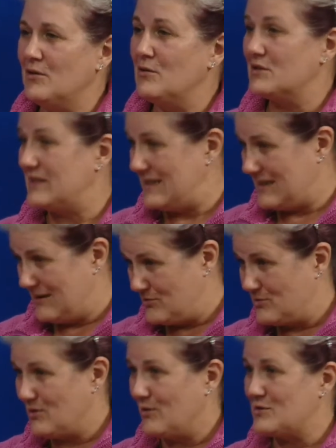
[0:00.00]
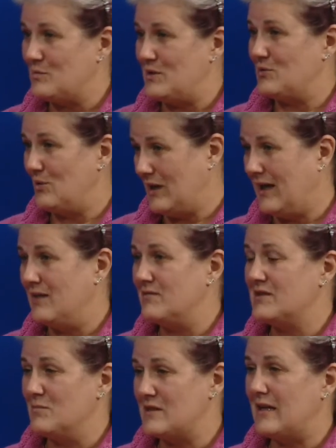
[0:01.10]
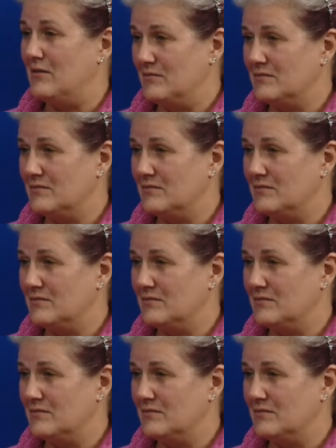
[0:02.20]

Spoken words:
or St Andrew's Hospice or Lives themselves.